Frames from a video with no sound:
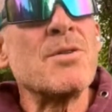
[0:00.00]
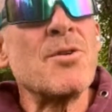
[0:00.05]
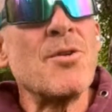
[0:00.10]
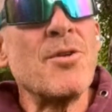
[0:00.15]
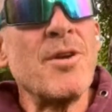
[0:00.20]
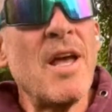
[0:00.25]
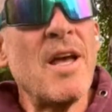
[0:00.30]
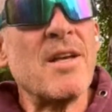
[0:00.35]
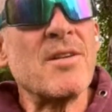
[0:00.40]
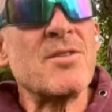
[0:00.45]

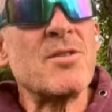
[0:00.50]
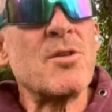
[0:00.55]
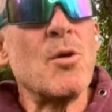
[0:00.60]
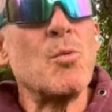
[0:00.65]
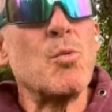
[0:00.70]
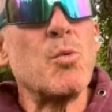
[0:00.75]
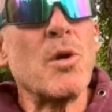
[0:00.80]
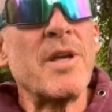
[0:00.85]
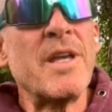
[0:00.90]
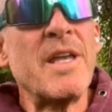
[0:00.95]

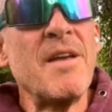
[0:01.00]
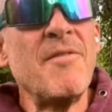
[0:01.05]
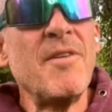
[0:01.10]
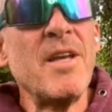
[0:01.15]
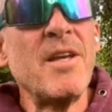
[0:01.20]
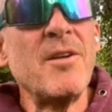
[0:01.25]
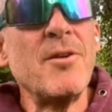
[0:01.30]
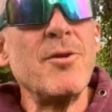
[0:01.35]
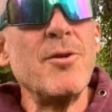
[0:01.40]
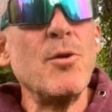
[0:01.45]
we're
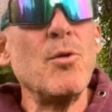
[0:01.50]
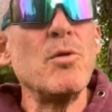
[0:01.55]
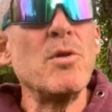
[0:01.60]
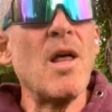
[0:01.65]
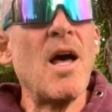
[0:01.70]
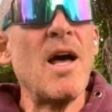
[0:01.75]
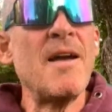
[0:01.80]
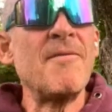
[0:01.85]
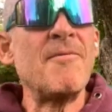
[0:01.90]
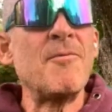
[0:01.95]
giving new
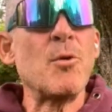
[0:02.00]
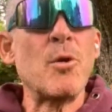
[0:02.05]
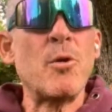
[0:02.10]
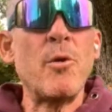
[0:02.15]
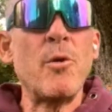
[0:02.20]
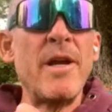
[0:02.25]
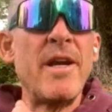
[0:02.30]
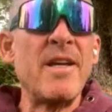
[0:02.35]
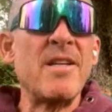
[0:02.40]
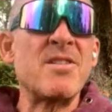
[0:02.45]
life, we're
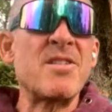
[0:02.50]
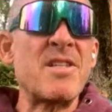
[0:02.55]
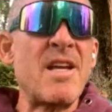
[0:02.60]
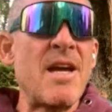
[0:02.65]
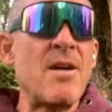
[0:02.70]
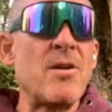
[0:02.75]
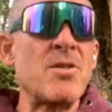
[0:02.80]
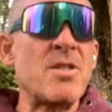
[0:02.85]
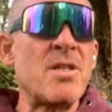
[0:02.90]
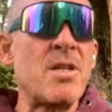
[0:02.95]
creating
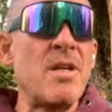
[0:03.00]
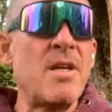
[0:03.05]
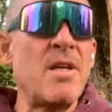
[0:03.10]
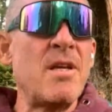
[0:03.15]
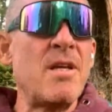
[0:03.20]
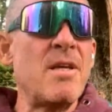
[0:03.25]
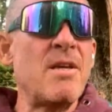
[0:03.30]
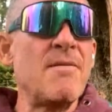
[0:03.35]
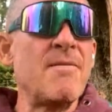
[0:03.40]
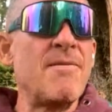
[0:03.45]

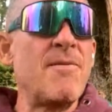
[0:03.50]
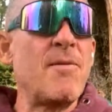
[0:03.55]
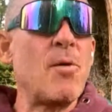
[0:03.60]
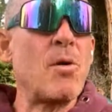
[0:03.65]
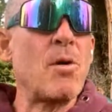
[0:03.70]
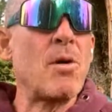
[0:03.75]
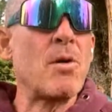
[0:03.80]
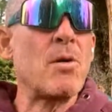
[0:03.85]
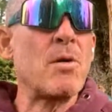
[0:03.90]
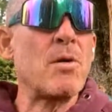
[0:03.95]
scarcity
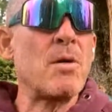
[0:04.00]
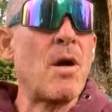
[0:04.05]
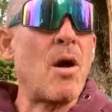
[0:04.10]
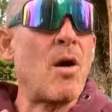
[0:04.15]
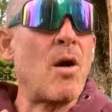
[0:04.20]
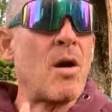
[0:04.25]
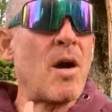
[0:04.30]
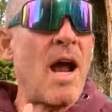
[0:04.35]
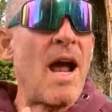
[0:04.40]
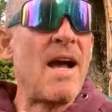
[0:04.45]
for
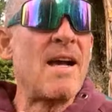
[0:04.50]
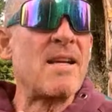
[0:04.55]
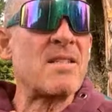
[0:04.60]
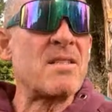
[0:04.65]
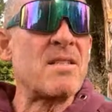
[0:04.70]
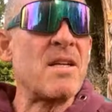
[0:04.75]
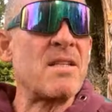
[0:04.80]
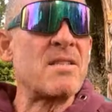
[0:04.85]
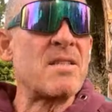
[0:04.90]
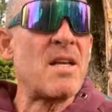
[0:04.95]
our
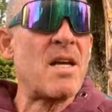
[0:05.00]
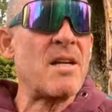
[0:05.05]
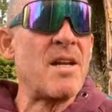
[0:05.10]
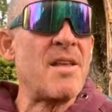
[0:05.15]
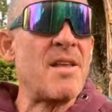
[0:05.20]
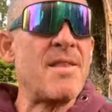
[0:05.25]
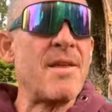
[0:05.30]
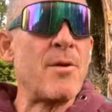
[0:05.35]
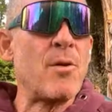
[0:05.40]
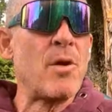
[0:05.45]
assets on
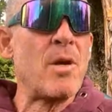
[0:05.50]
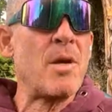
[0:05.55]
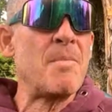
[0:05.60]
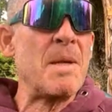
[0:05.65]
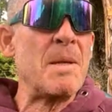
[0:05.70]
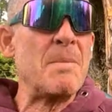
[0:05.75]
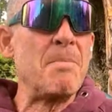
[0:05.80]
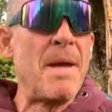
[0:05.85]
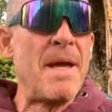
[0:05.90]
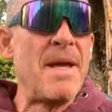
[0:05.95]

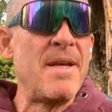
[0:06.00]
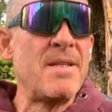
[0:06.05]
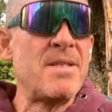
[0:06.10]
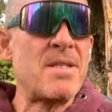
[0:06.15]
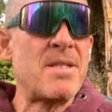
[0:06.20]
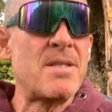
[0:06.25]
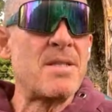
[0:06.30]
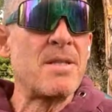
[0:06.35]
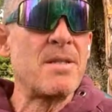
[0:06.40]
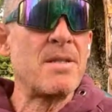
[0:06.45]
Ethereum and
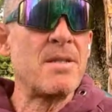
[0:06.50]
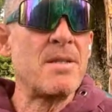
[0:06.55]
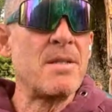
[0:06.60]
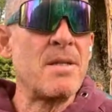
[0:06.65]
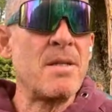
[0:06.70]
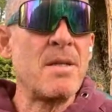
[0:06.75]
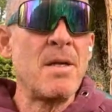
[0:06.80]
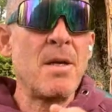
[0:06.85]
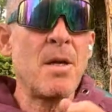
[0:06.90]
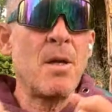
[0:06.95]
Base.
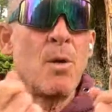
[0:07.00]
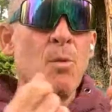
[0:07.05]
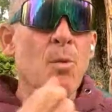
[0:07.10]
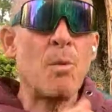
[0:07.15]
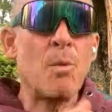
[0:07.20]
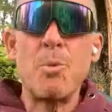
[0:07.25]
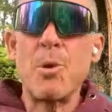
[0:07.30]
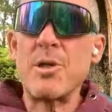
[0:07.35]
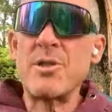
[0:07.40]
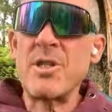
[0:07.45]

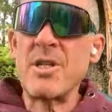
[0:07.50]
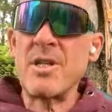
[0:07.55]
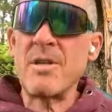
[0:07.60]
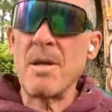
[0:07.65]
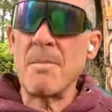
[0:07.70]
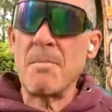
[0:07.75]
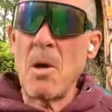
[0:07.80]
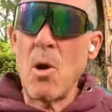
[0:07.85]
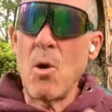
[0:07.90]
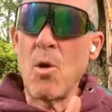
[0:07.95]
We're bridging
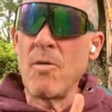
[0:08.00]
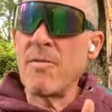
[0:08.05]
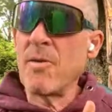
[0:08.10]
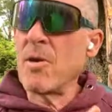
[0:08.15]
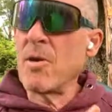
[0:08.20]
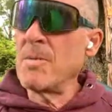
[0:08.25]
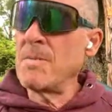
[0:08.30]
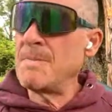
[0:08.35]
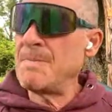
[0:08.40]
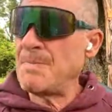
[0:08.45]
them
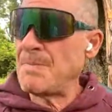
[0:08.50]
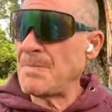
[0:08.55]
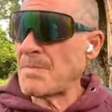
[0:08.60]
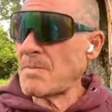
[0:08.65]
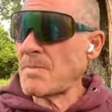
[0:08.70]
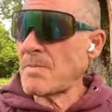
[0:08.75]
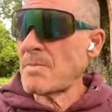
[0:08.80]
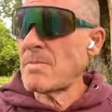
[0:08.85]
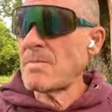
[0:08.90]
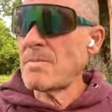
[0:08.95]
over.
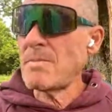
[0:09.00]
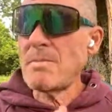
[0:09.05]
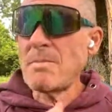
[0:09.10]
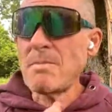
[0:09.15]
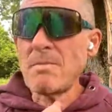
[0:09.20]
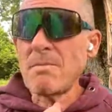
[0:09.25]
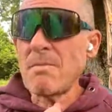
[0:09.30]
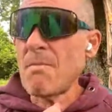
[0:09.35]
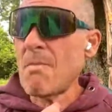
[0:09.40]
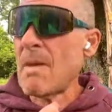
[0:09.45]

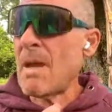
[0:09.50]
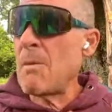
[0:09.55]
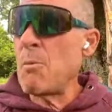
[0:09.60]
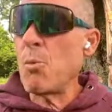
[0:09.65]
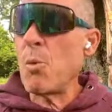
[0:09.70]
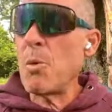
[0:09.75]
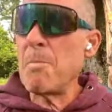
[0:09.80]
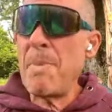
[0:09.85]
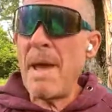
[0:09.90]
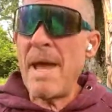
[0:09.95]

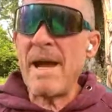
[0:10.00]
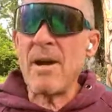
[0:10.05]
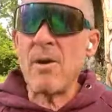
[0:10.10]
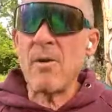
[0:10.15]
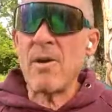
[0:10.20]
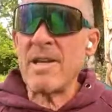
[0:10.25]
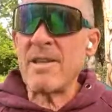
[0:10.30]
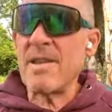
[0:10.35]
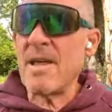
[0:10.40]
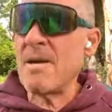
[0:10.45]
We're
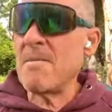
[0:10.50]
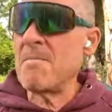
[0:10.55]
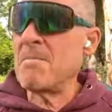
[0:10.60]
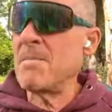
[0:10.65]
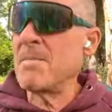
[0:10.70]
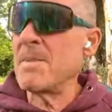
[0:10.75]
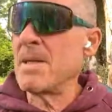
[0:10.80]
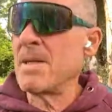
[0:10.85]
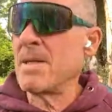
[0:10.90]
pairing them